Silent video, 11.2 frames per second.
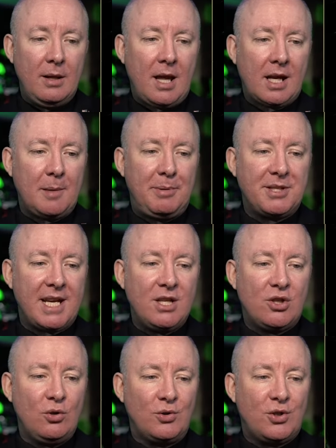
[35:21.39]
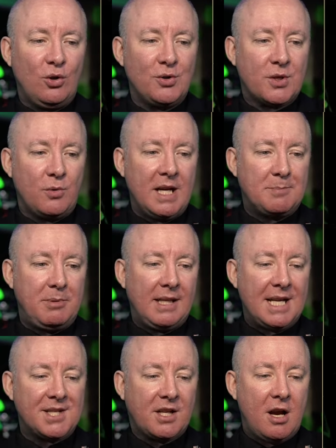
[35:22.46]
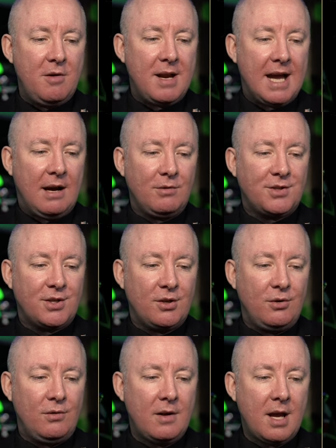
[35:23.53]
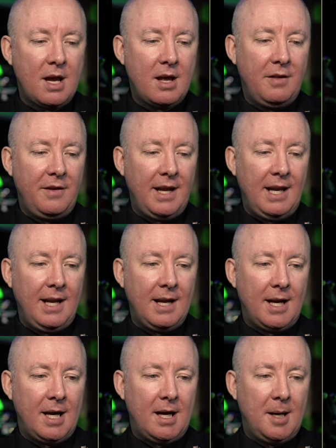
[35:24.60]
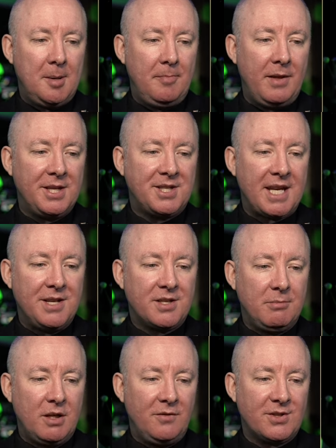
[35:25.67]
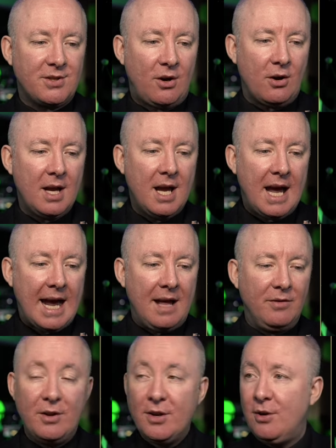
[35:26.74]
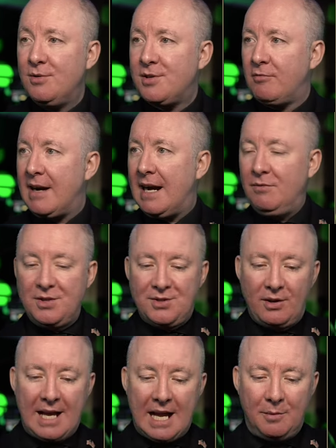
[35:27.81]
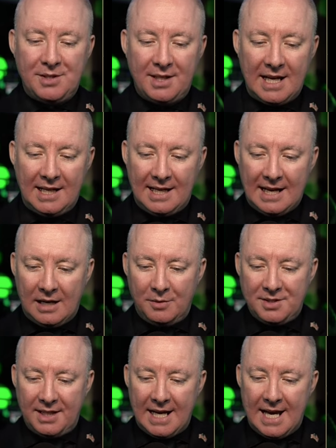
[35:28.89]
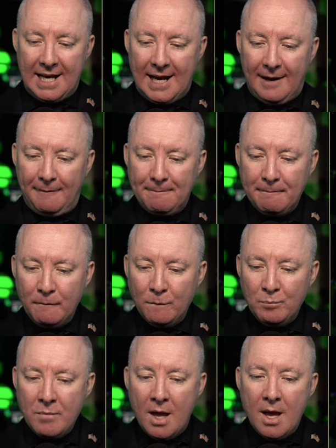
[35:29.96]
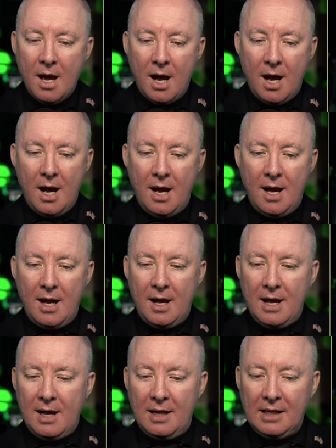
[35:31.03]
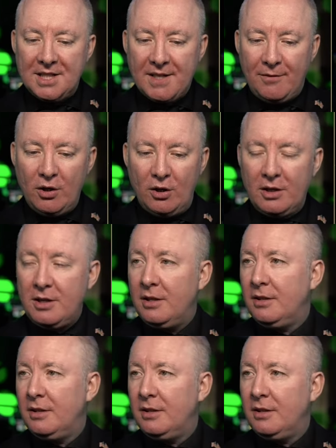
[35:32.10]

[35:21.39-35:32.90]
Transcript: like a potential short squeeze. But let's go now to the sentiment of the stock and the news around the stock. How is it getting out? Let's have a look.